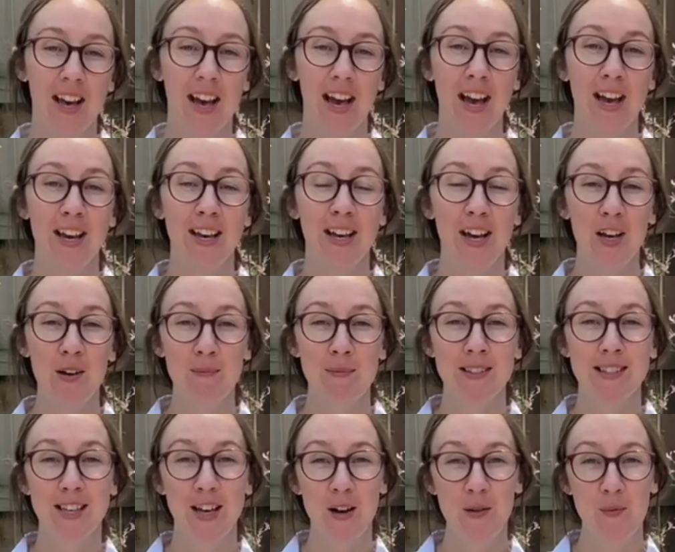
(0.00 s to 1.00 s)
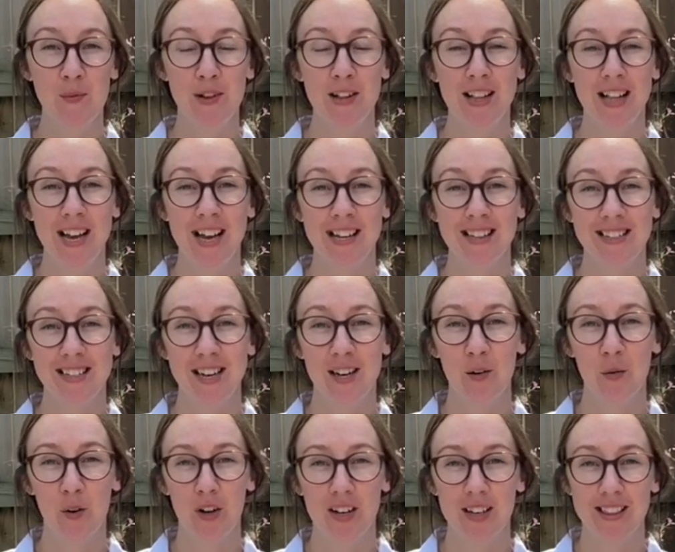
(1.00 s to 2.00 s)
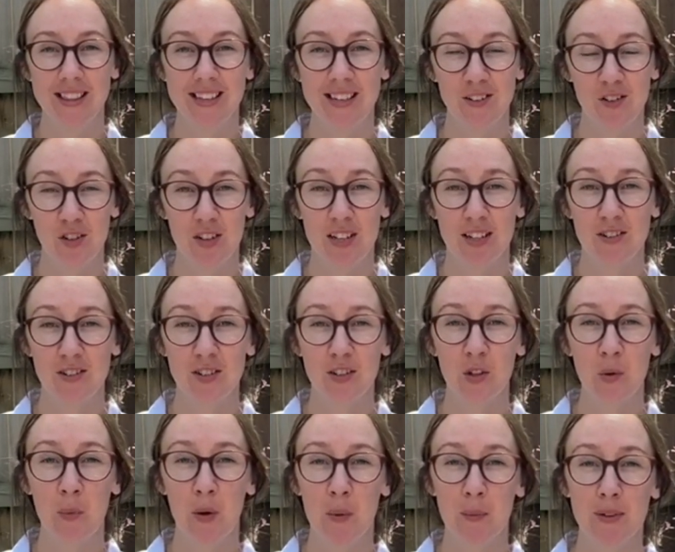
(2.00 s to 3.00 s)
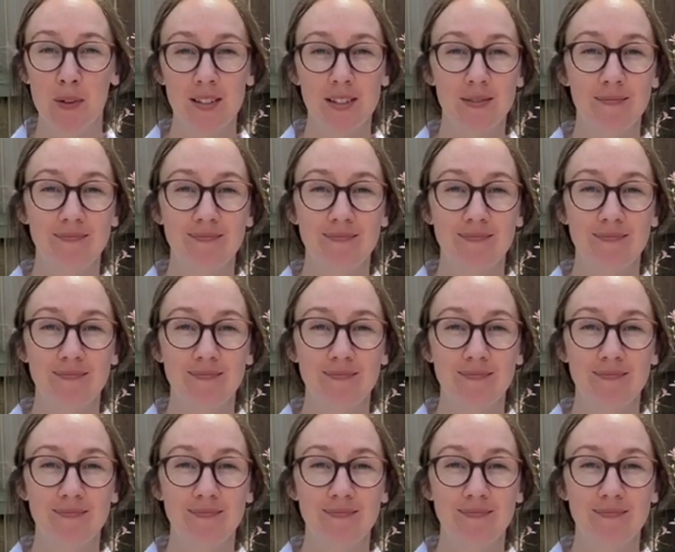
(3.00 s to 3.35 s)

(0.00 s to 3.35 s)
Hi, I'm Miss Campbell and I work in the International Department.